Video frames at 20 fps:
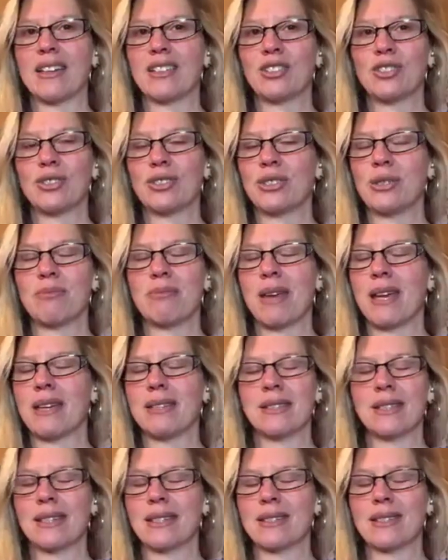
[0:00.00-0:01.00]
It's just
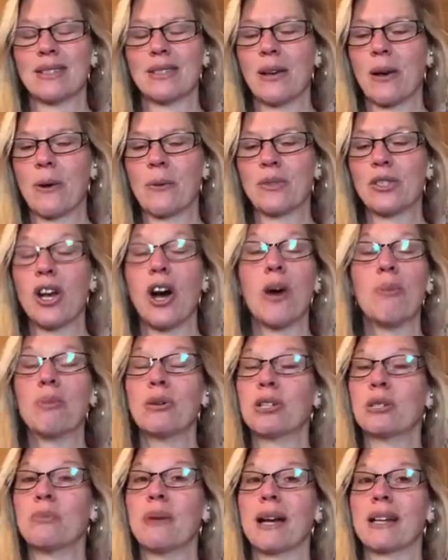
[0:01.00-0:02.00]
amazing. So it's all
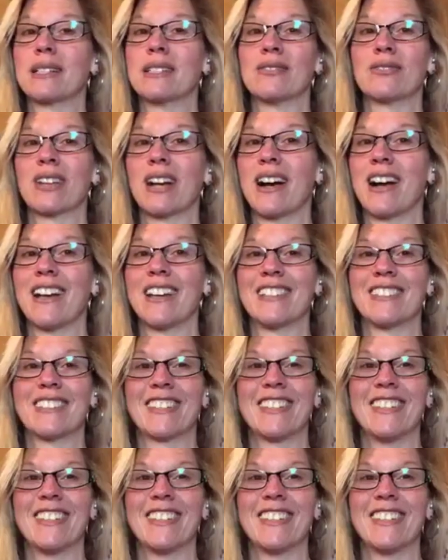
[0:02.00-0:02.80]
perspective, guys.